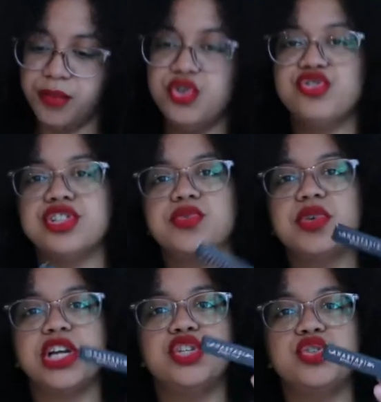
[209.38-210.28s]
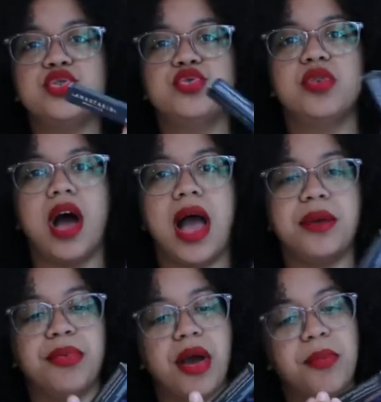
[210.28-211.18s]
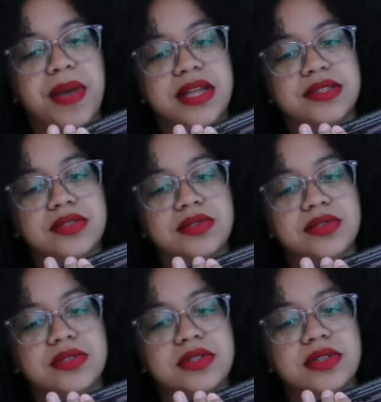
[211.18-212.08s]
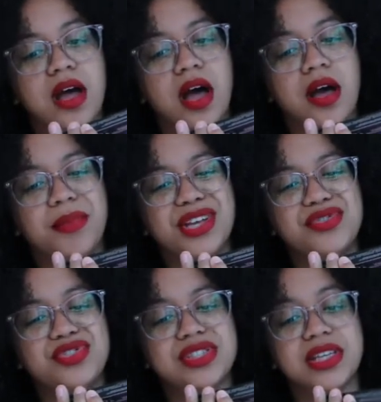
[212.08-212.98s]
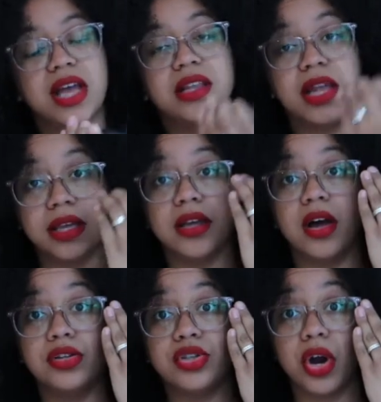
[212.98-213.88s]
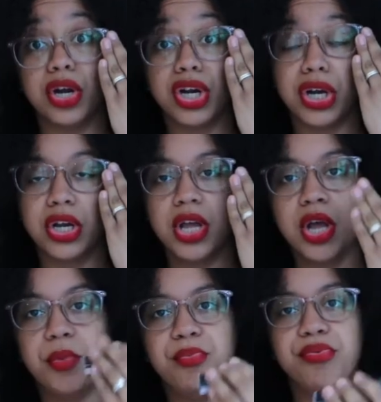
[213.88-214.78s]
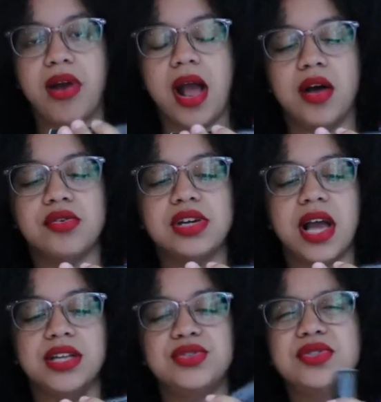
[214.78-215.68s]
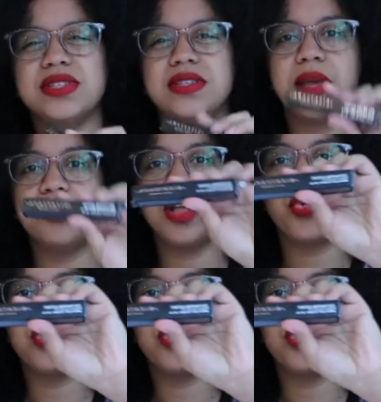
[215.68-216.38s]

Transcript: Usually when I do eyebrow pencils, I usually get like a dark brown. I do the same thing